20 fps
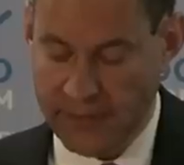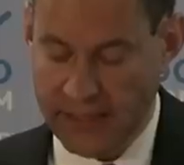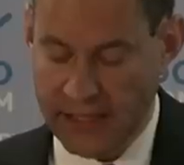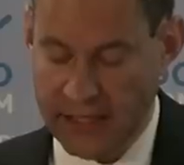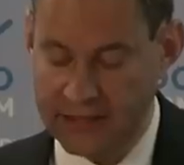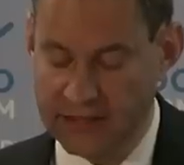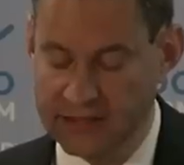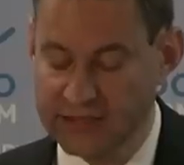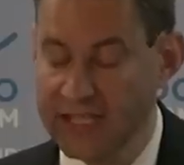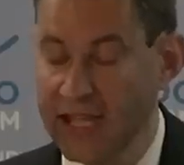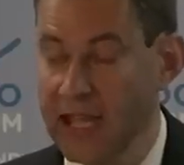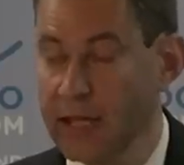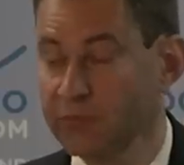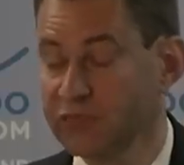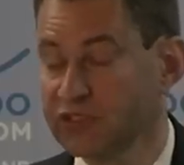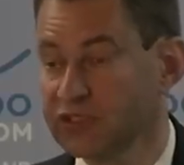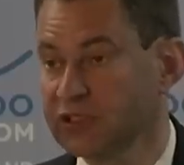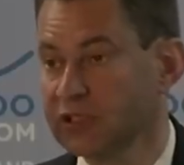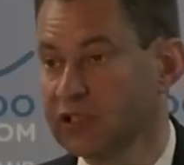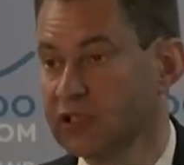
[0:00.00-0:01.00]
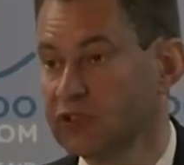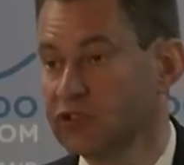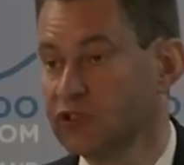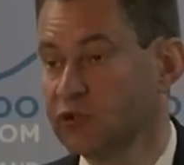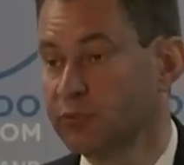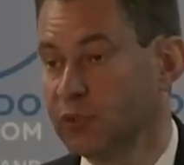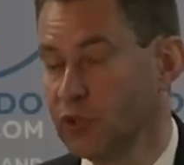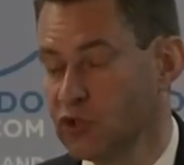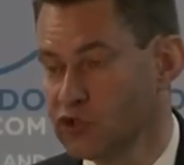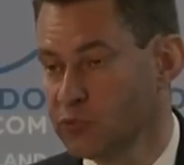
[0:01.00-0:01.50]
an attempt to
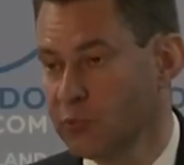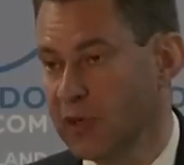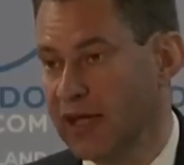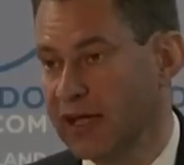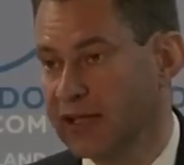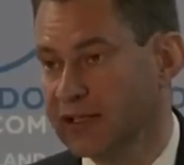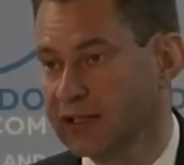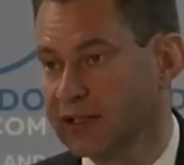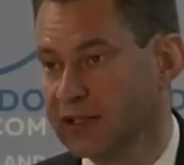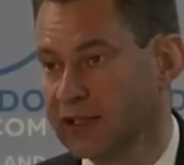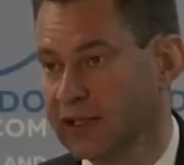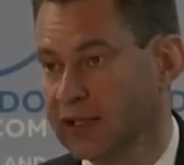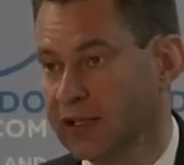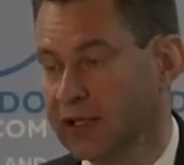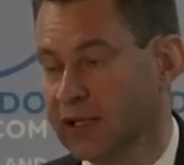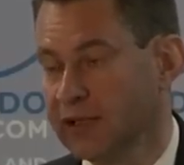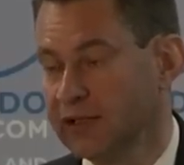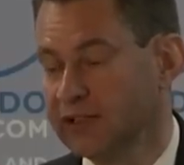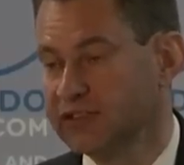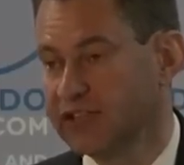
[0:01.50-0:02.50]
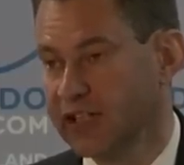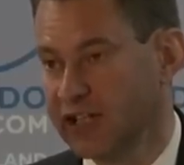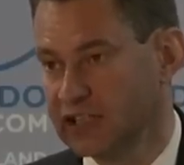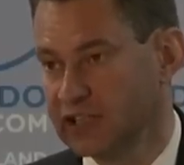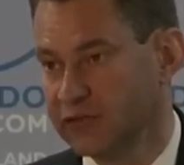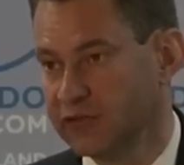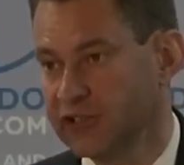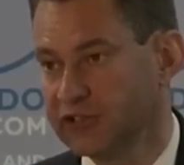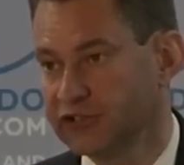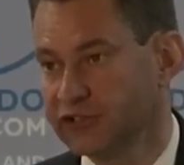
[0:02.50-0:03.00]
push back the tide
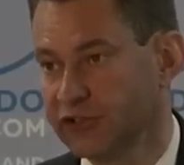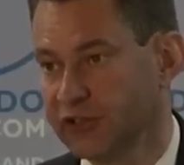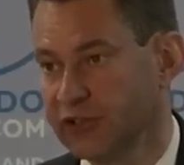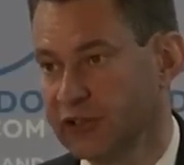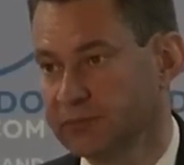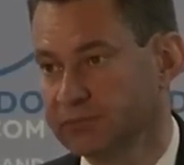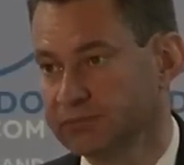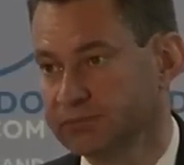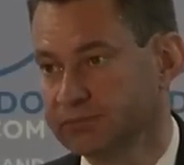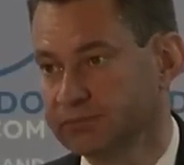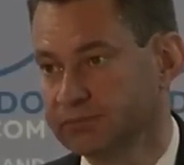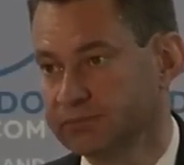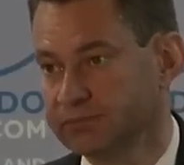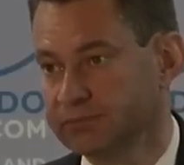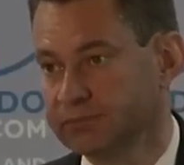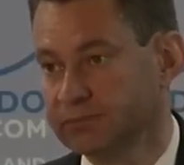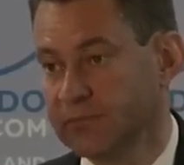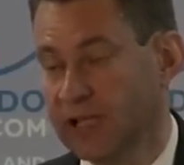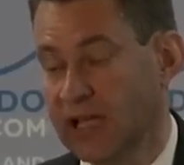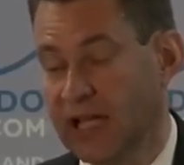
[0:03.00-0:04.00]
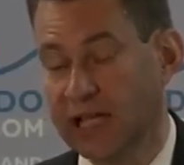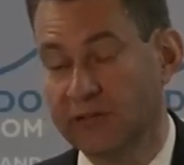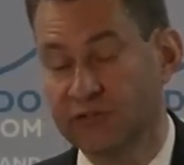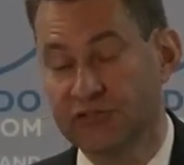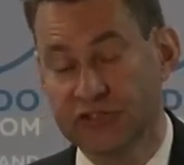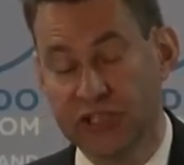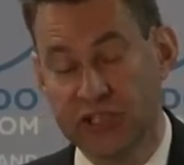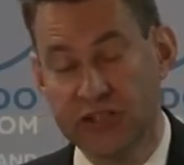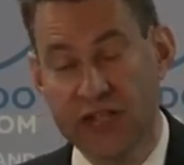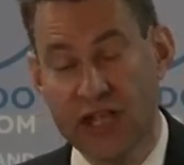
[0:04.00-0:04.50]
of history. I've
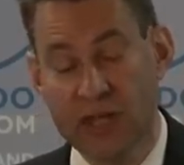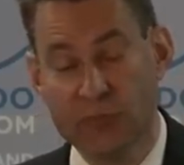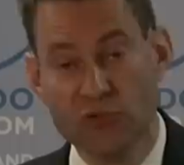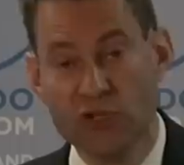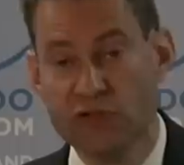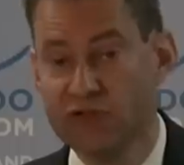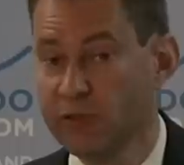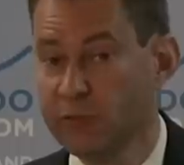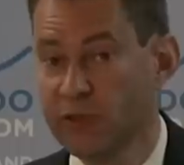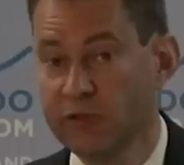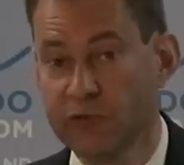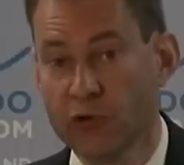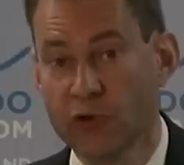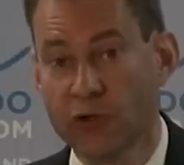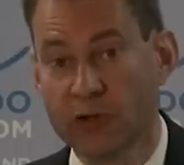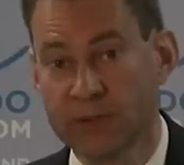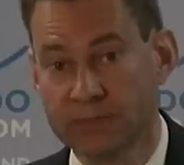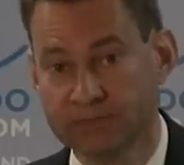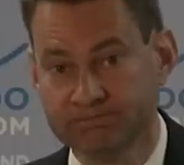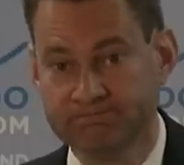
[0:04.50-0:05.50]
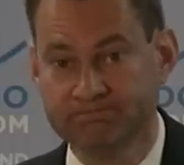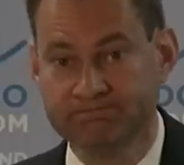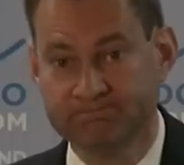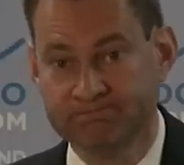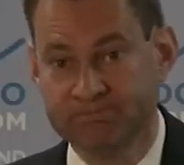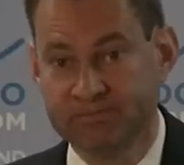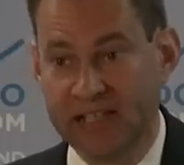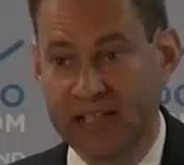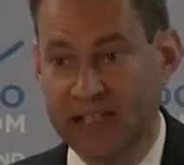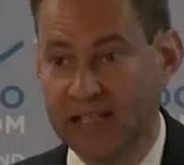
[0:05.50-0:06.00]
seen that movie before.
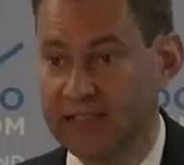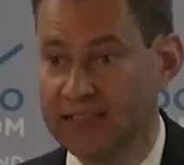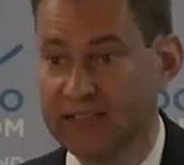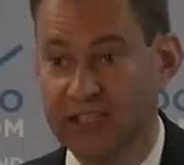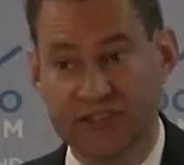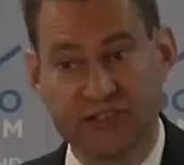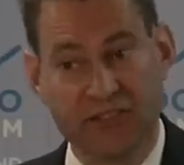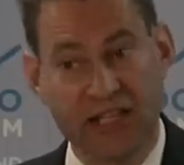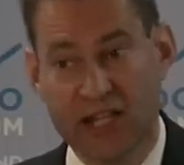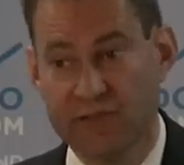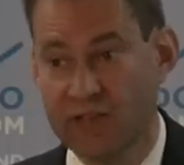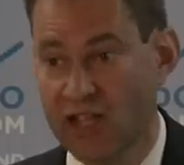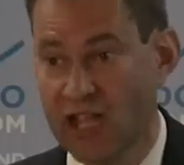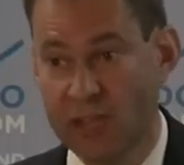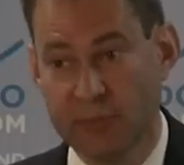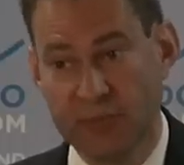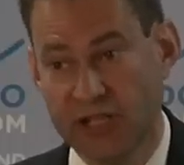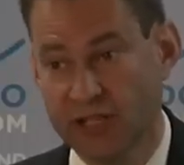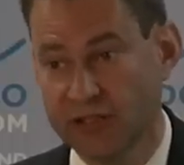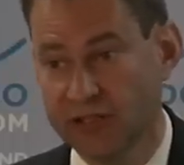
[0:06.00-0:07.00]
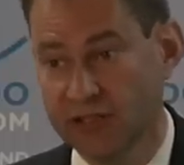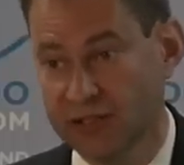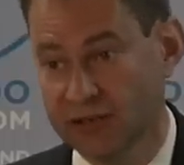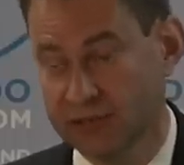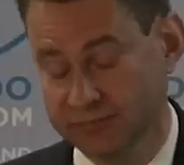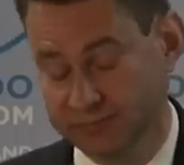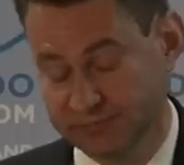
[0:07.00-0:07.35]
It doesn't have a happy ending.